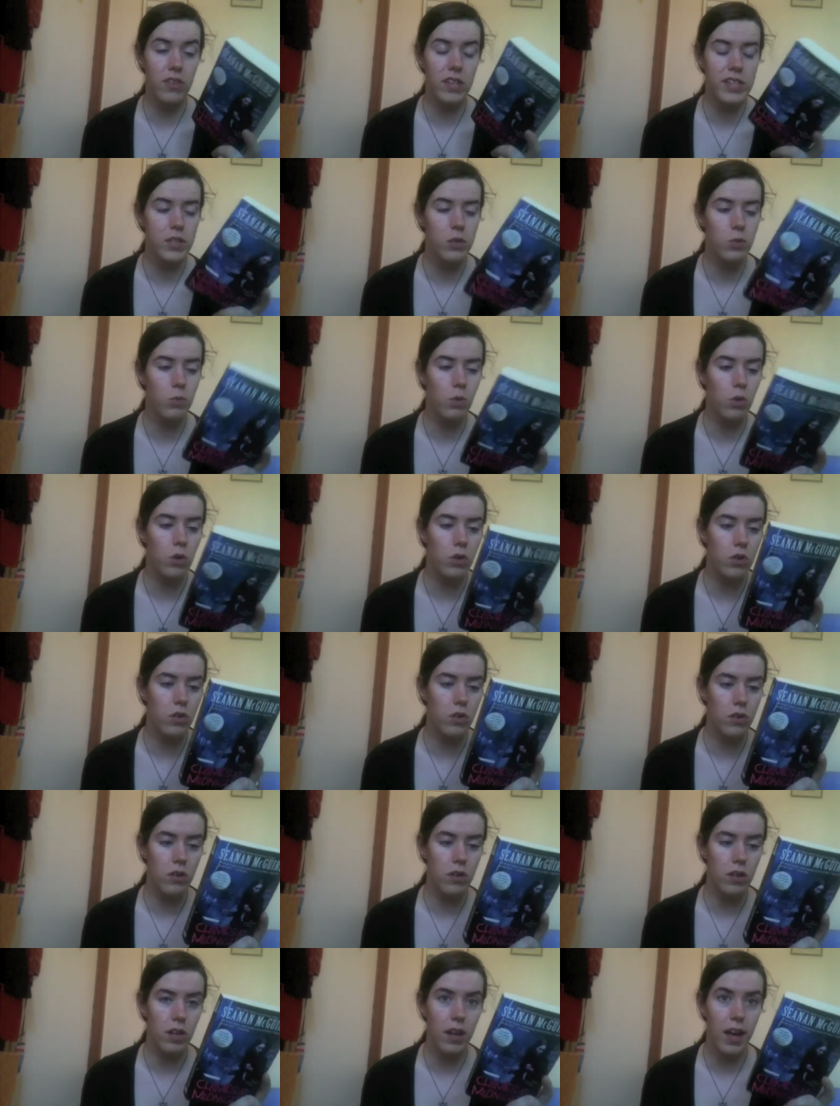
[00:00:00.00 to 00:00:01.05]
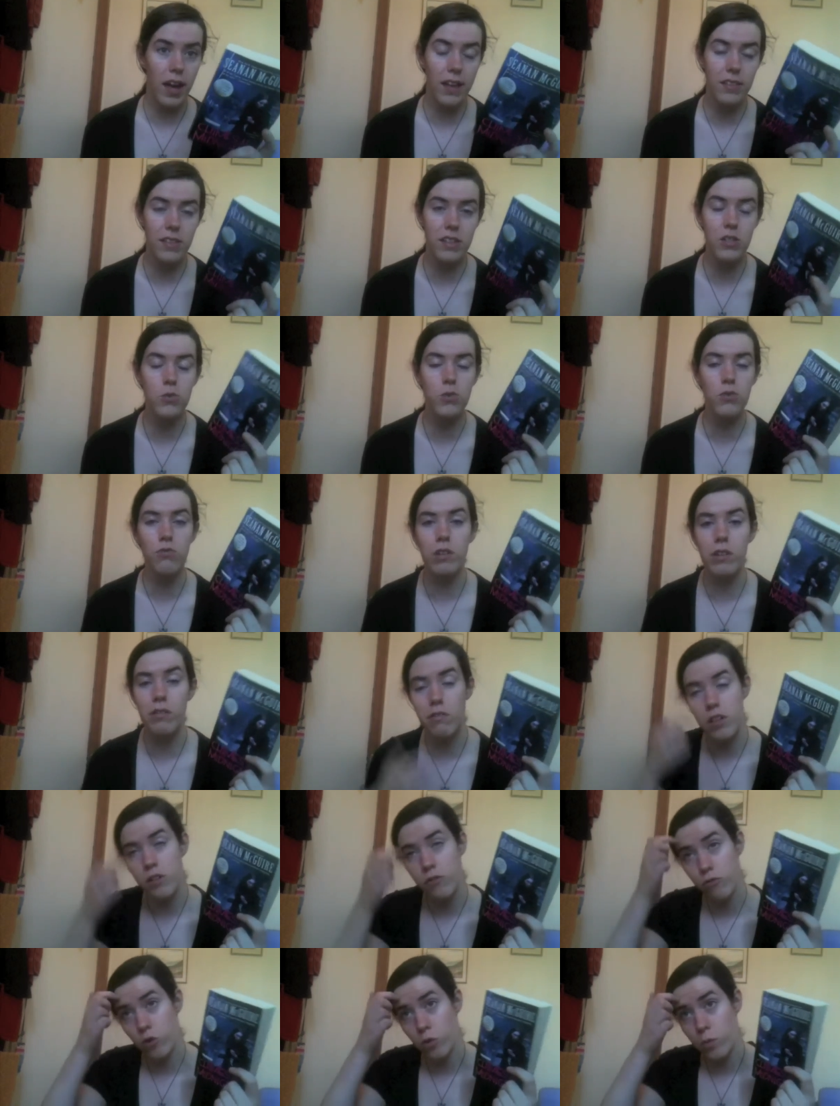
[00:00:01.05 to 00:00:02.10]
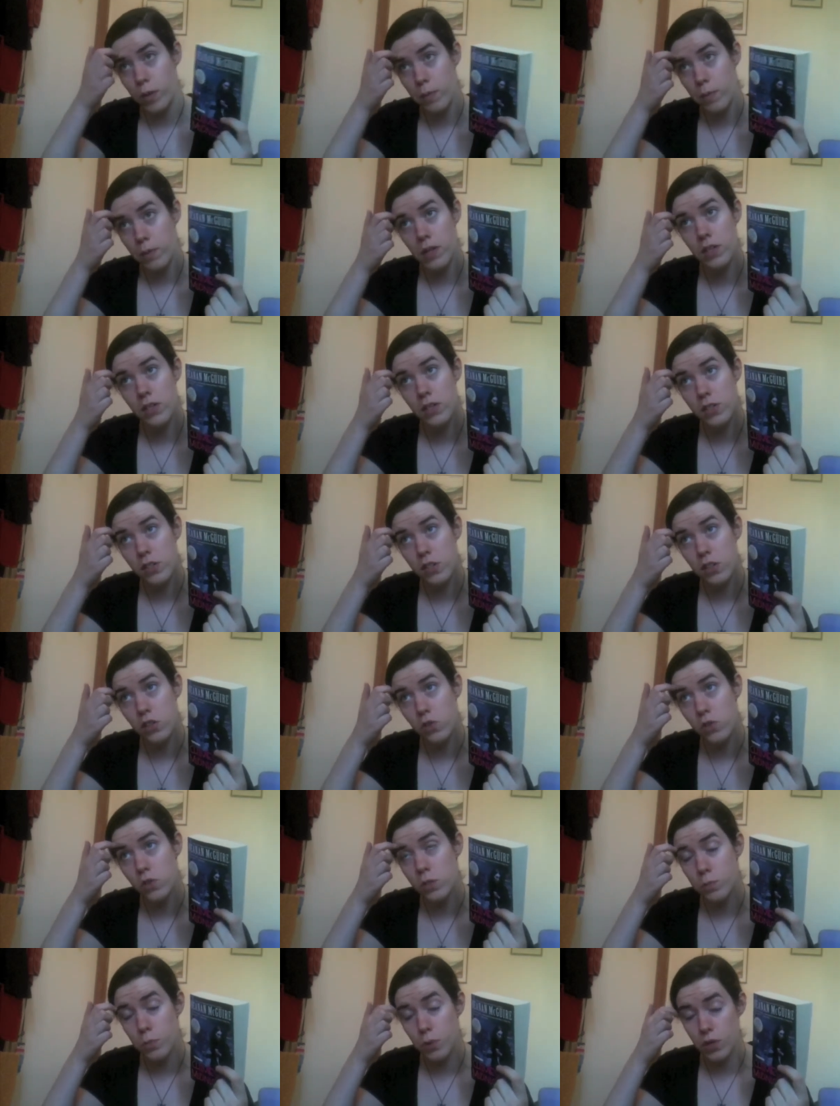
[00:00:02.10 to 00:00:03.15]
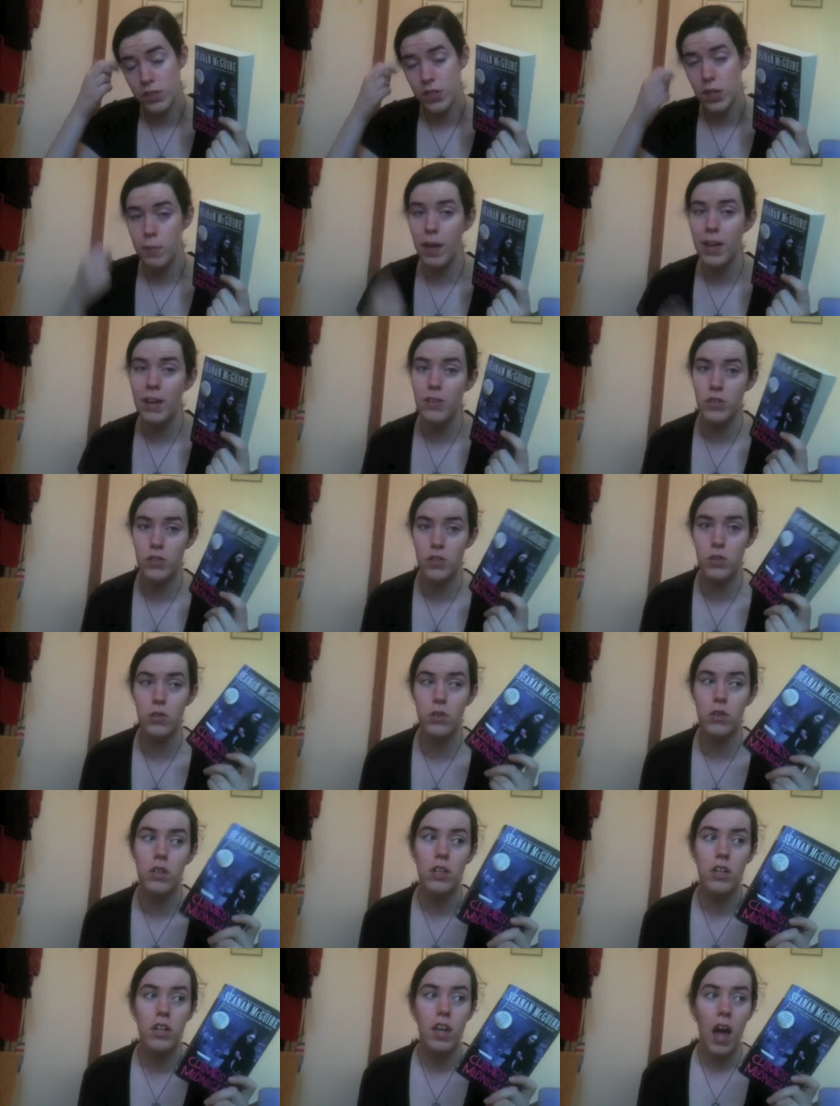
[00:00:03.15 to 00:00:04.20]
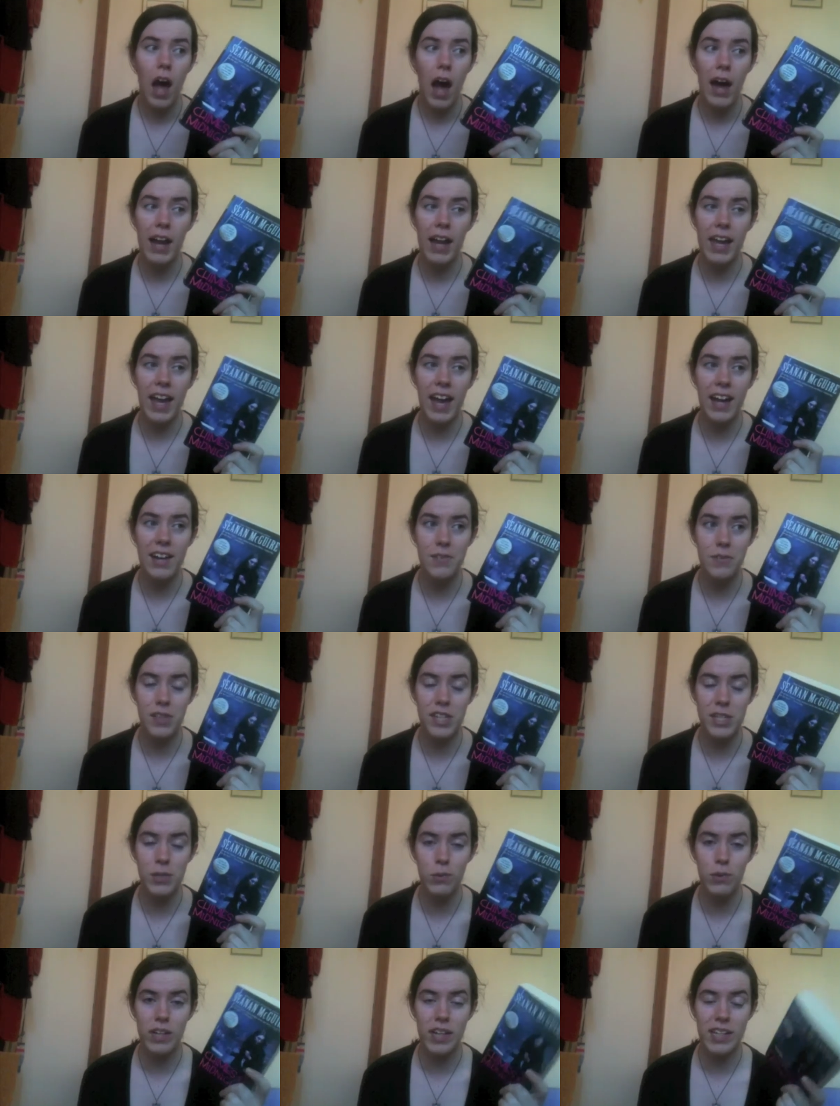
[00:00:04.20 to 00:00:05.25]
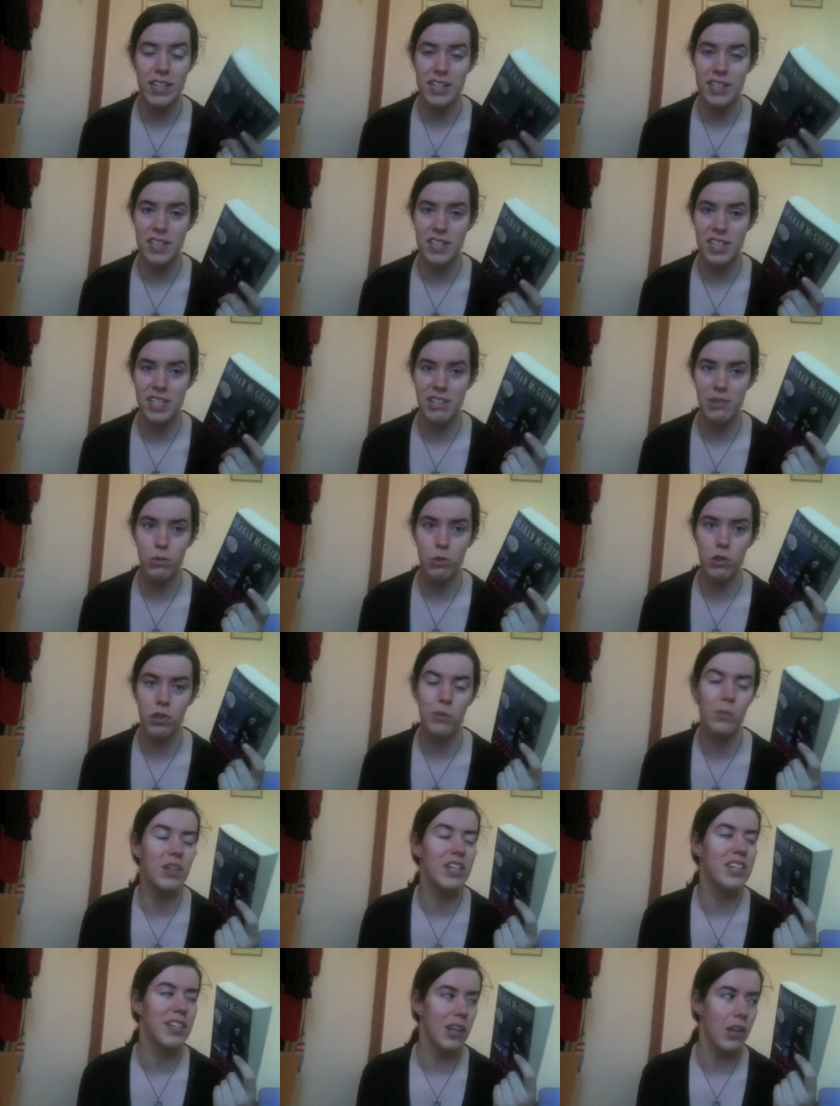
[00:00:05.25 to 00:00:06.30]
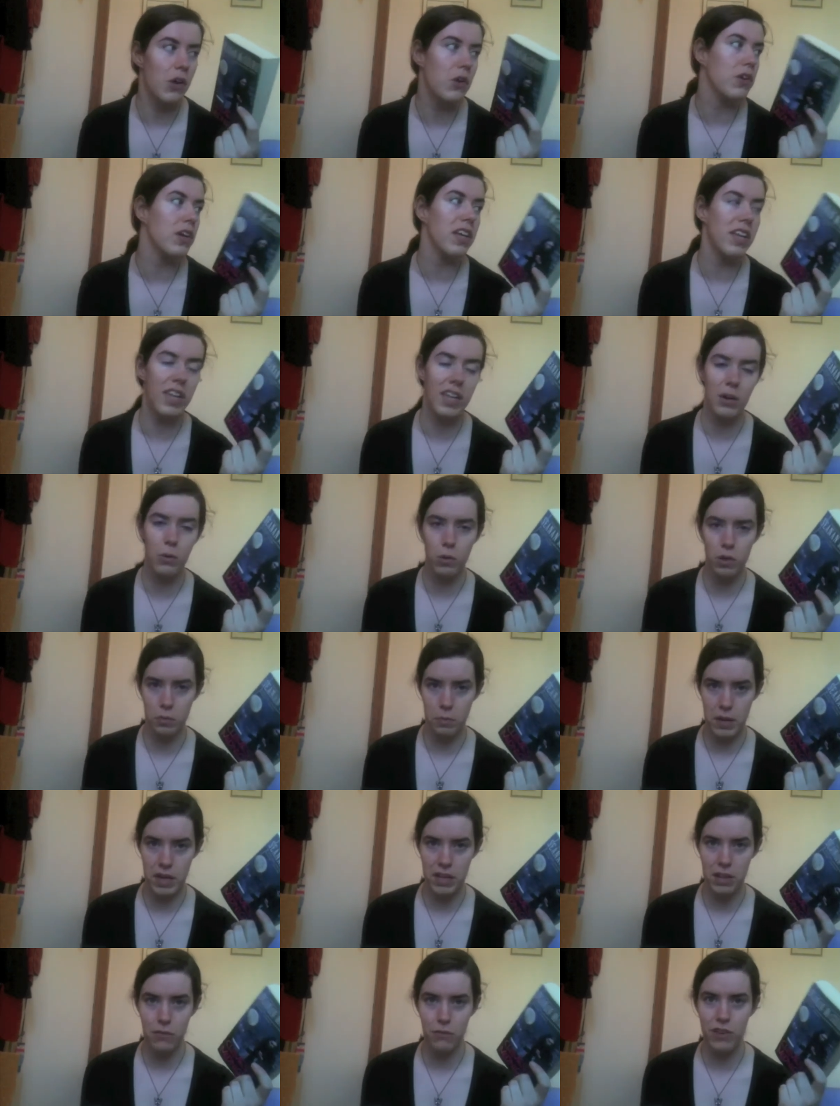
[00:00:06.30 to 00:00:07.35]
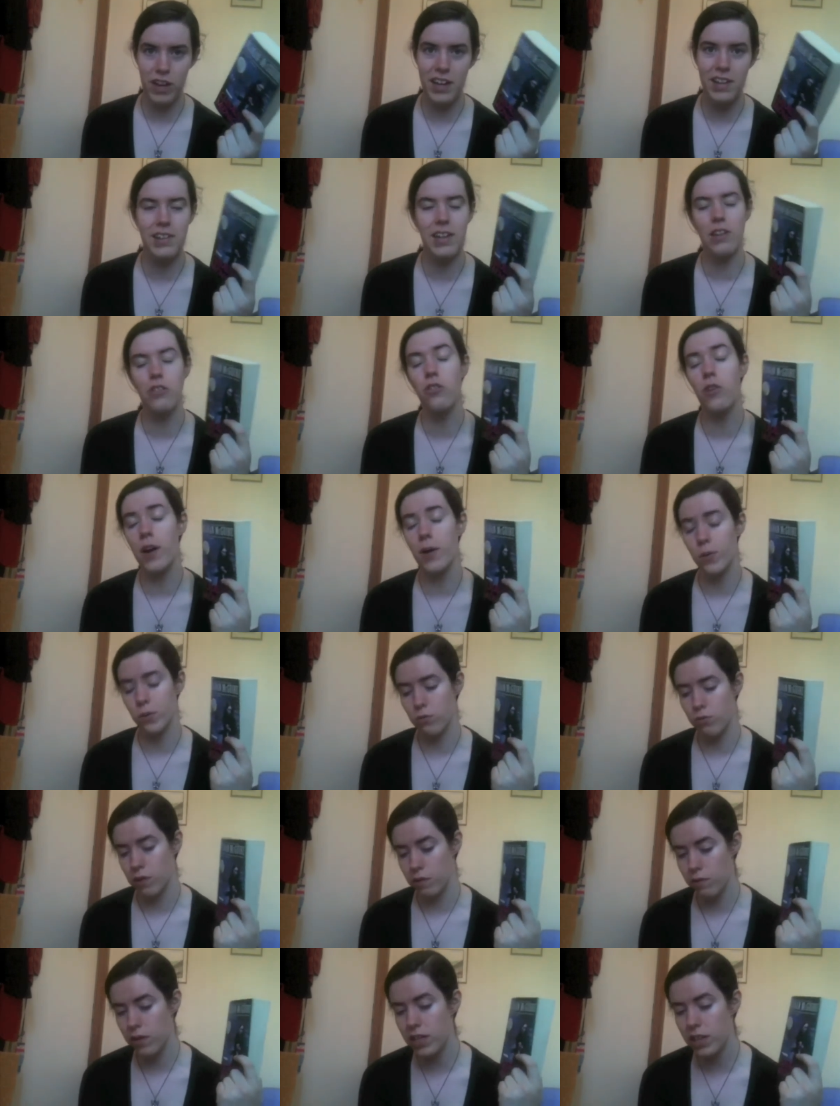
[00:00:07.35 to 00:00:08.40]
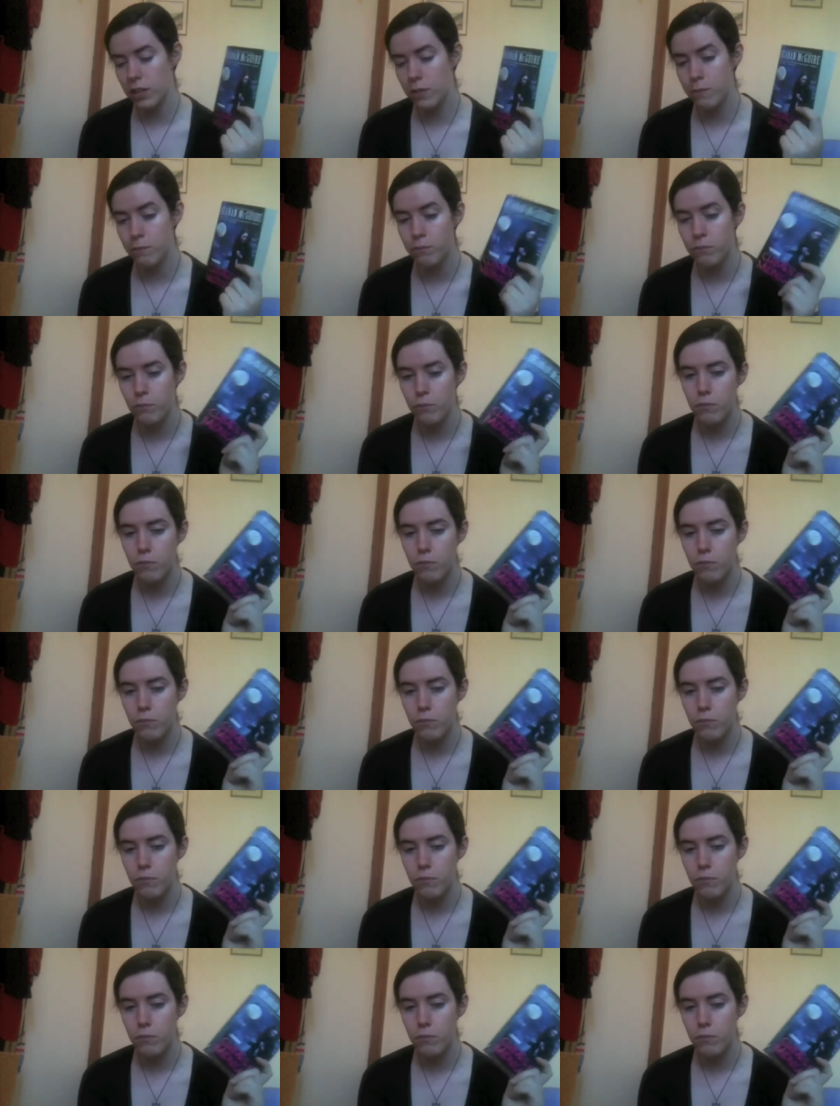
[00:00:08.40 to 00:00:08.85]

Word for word: This one, this was a reread for me because the newest book is coming out soon, and I had this one and its sequel, The Winter Long, here with me at the flat, and I thought I would reread them.